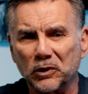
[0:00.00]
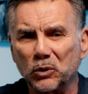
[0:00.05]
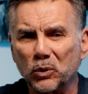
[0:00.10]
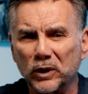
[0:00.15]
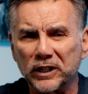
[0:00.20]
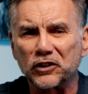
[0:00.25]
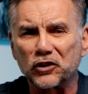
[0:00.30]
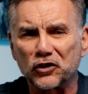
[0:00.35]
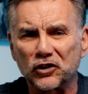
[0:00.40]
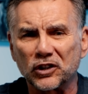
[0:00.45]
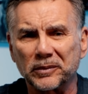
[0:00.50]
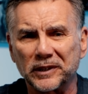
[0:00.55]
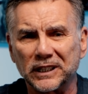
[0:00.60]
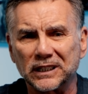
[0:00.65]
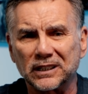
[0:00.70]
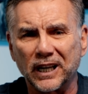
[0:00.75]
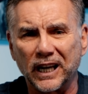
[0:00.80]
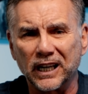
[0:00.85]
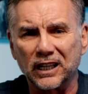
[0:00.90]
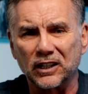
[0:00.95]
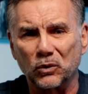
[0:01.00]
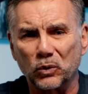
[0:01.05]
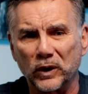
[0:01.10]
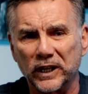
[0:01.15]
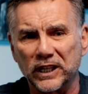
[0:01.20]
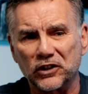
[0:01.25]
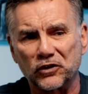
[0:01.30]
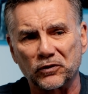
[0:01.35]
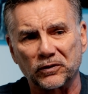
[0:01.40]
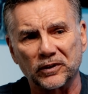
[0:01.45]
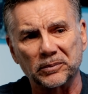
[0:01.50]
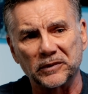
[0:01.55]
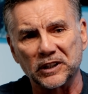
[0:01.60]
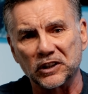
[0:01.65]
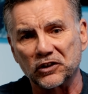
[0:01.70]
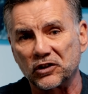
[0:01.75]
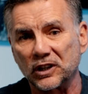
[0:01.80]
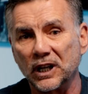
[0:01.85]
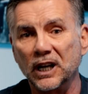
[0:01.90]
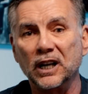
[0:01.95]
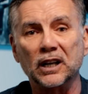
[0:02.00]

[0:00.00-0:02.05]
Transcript: But what are some of the takeaways from this